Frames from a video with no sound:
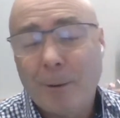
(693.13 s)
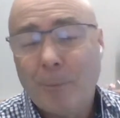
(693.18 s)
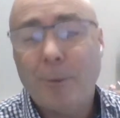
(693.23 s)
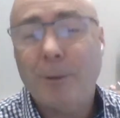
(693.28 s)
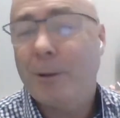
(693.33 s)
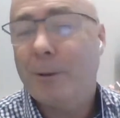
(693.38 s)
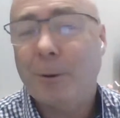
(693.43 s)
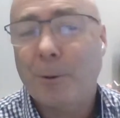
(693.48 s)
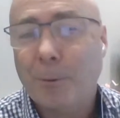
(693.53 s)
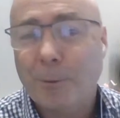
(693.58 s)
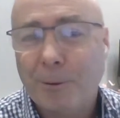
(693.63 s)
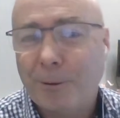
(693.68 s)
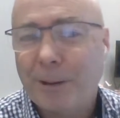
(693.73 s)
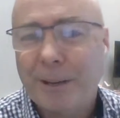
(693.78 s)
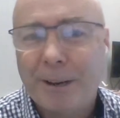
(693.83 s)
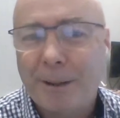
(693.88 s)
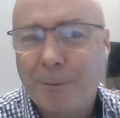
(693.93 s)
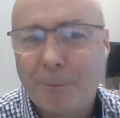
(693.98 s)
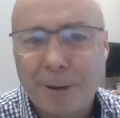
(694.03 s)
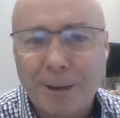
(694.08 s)
Well, you're not ordering
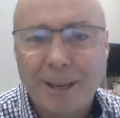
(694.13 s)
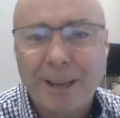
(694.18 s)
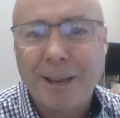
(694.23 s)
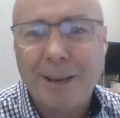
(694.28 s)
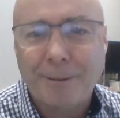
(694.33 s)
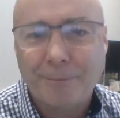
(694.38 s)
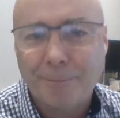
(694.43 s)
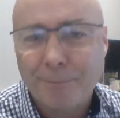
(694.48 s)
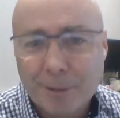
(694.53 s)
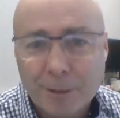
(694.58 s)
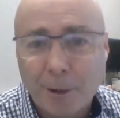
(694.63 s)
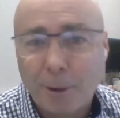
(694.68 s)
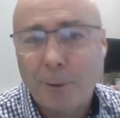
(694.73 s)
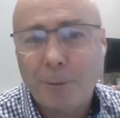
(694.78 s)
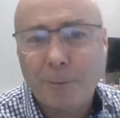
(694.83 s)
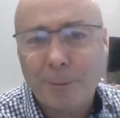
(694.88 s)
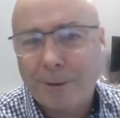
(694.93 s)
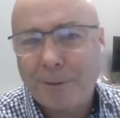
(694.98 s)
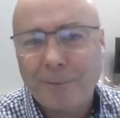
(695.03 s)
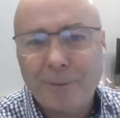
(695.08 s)
another one again.
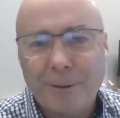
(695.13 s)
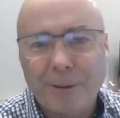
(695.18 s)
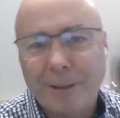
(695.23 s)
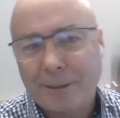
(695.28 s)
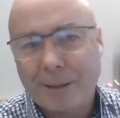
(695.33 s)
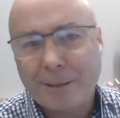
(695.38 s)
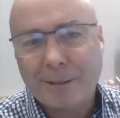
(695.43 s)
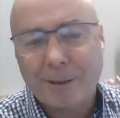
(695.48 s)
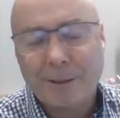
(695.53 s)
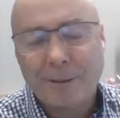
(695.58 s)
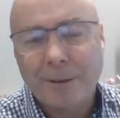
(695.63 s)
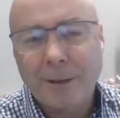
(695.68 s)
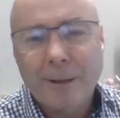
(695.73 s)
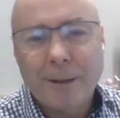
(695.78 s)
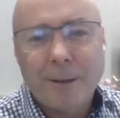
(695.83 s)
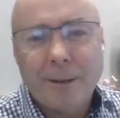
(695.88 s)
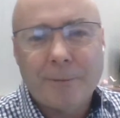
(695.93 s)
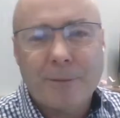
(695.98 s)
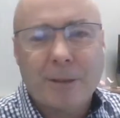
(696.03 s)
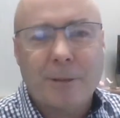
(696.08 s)
So I feel like there's a
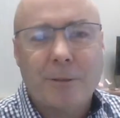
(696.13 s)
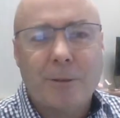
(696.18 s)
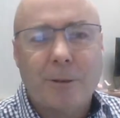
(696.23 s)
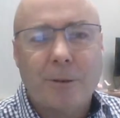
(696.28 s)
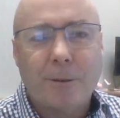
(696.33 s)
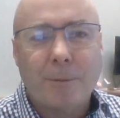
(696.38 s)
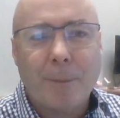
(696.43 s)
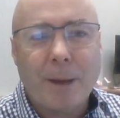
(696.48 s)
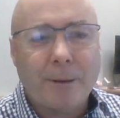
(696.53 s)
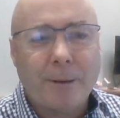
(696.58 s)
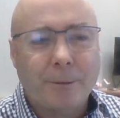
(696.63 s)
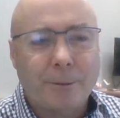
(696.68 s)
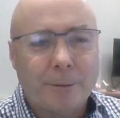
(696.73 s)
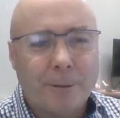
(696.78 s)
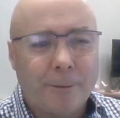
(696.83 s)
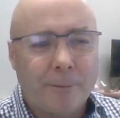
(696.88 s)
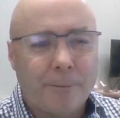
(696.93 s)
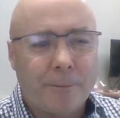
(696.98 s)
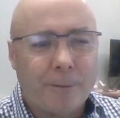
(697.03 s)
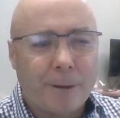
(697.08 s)
certain amount
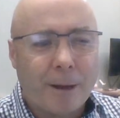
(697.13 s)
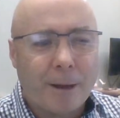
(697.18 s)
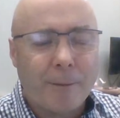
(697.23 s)
of